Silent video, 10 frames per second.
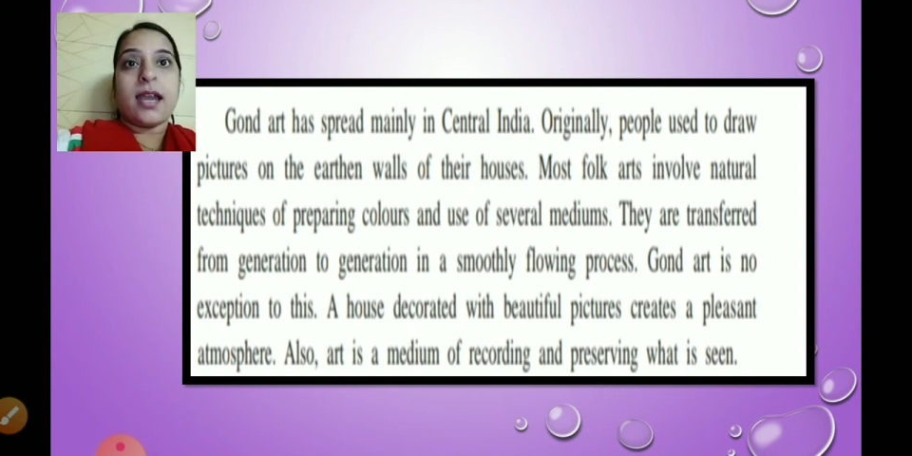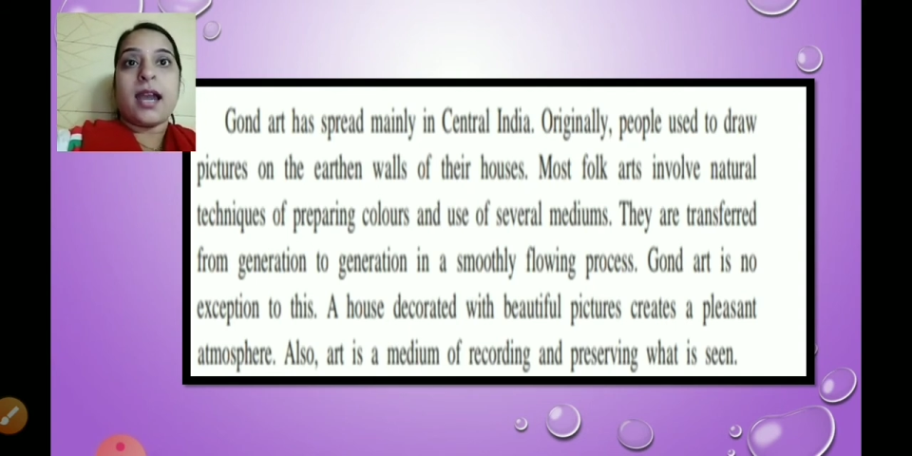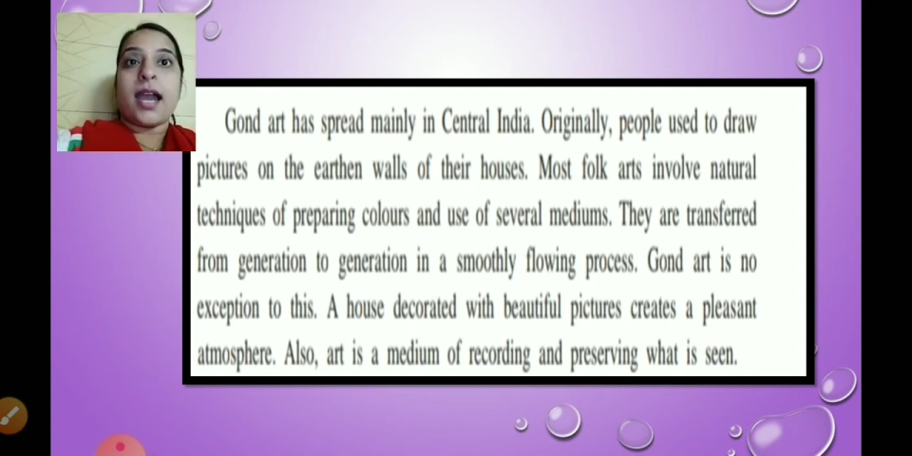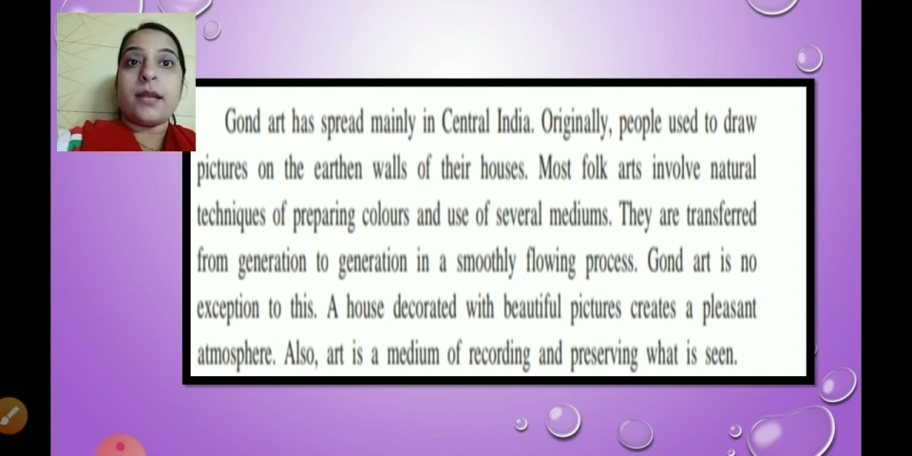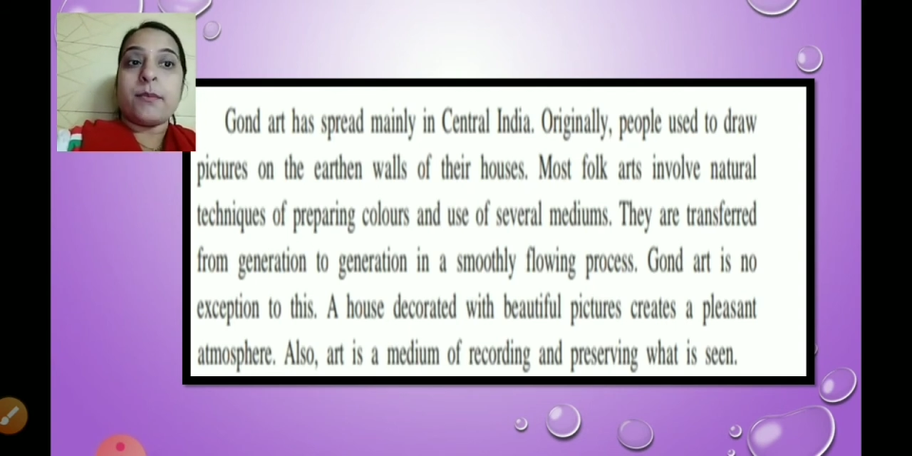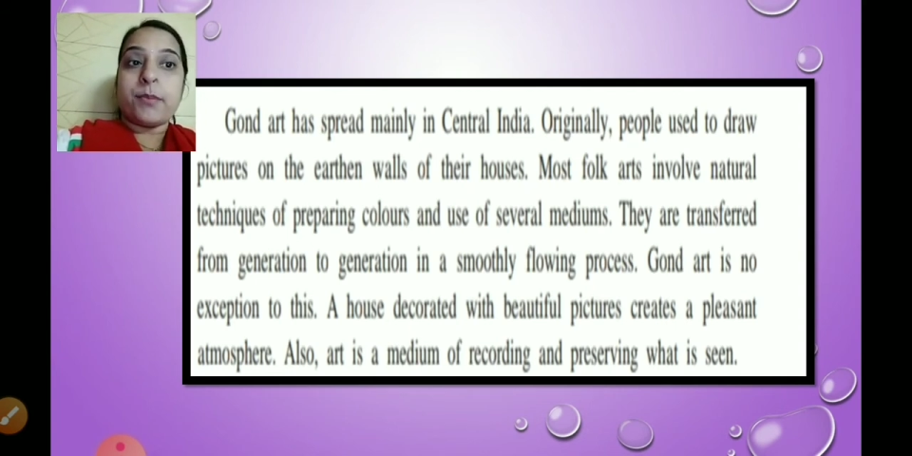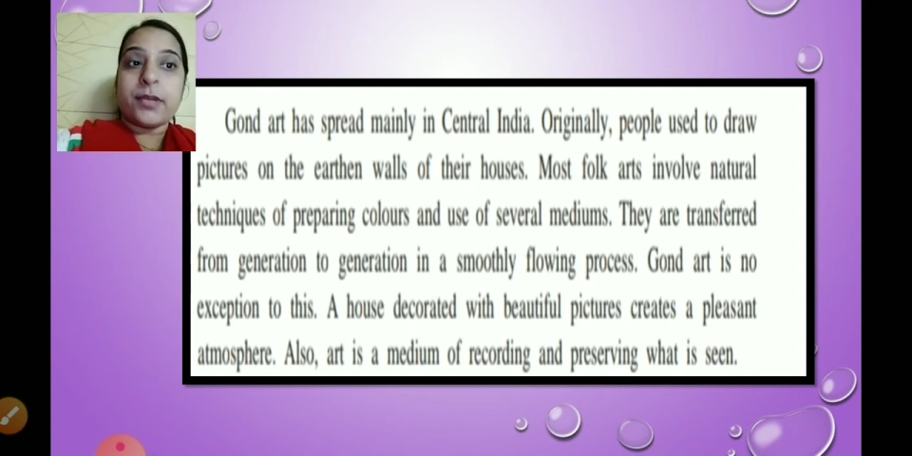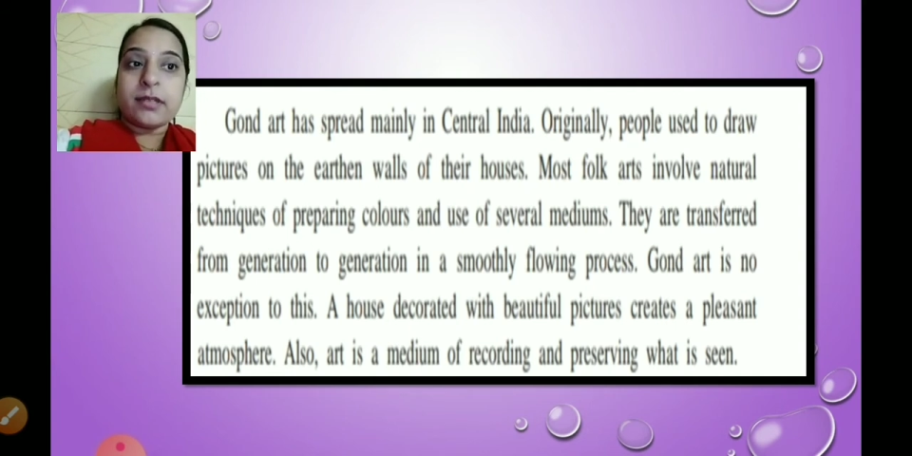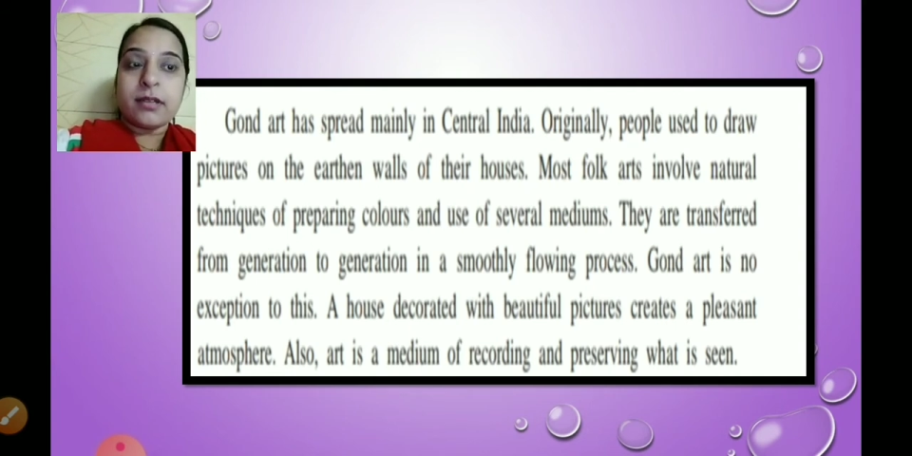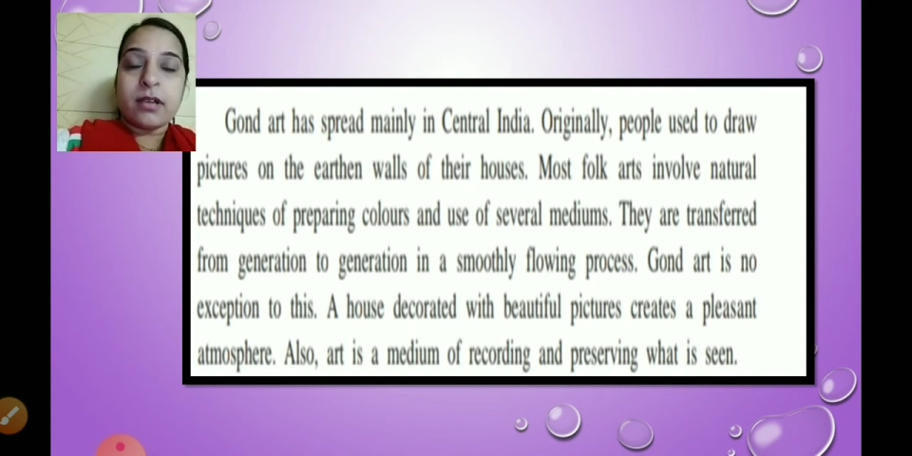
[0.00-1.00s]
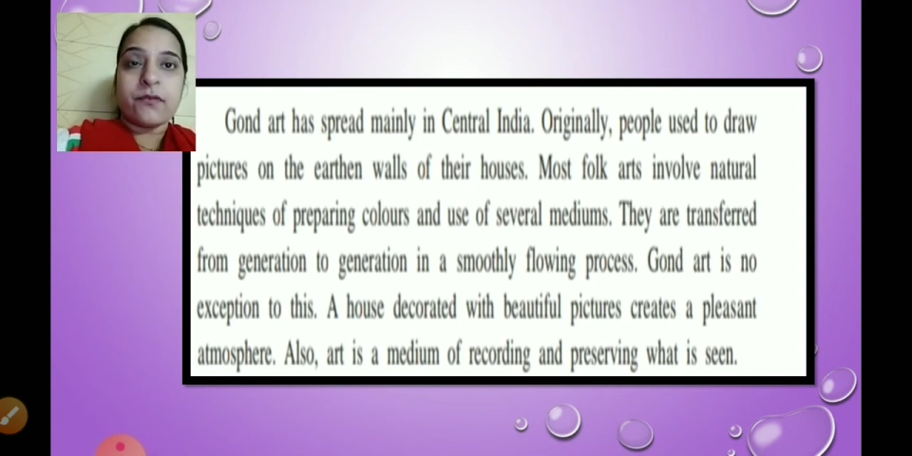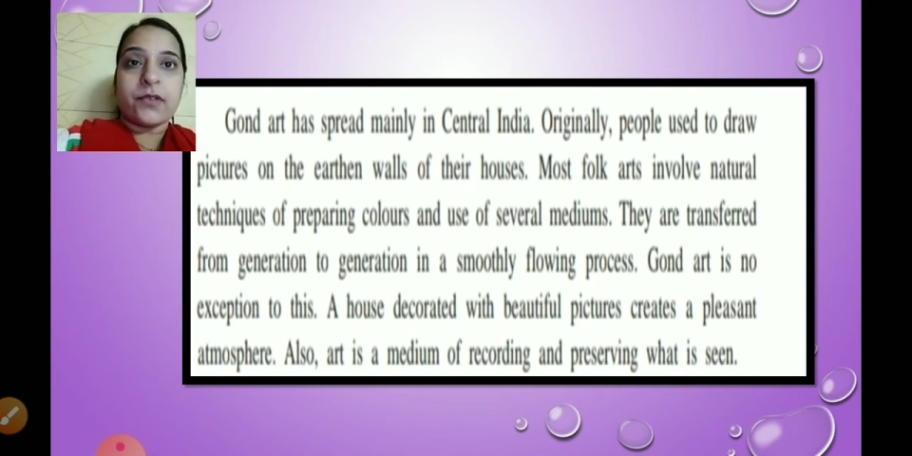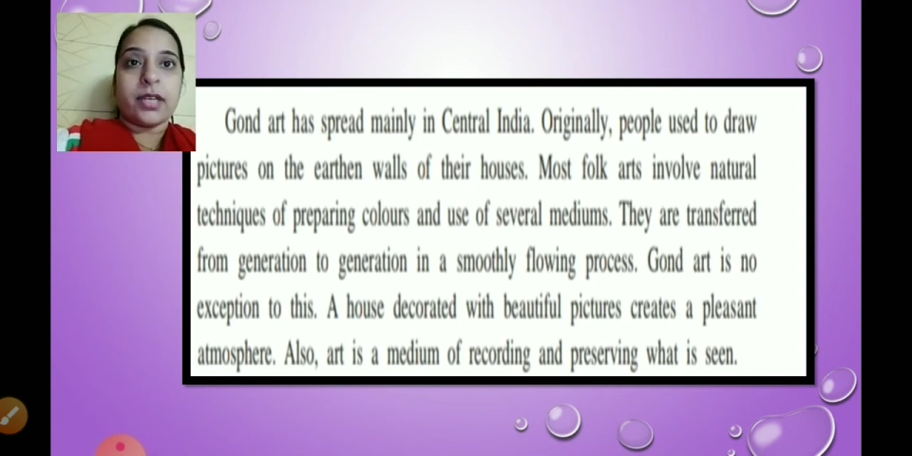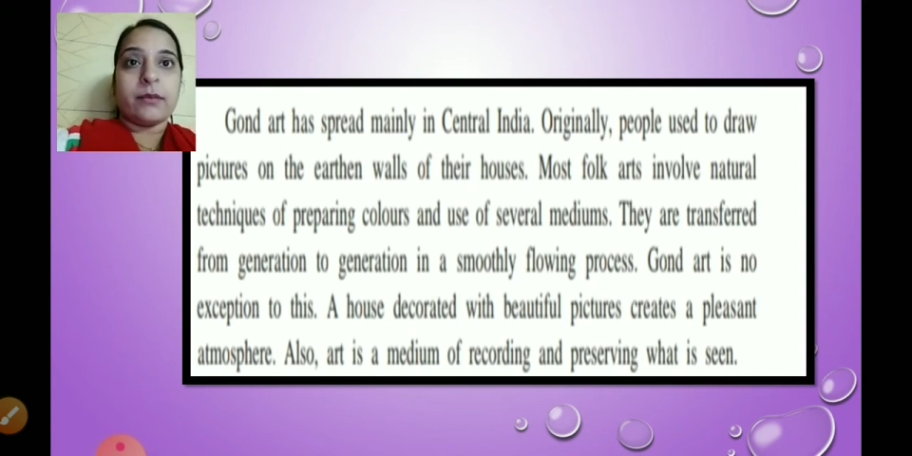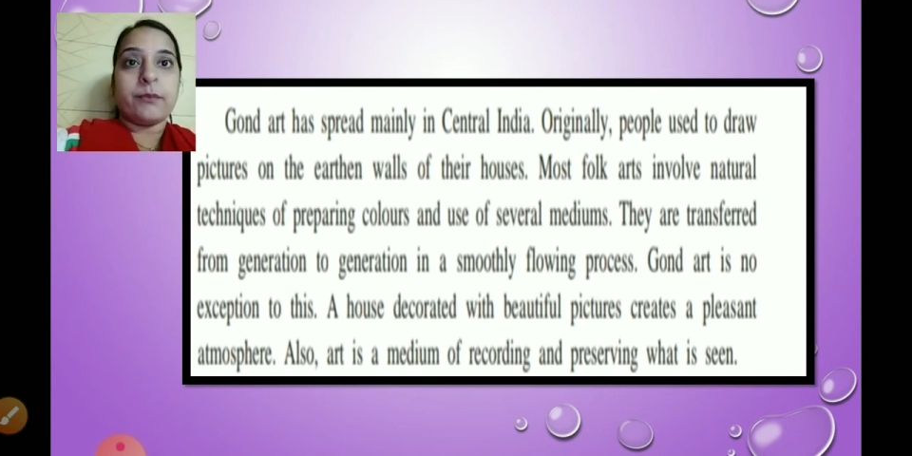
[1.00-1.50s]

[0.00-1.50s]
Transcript: and preserving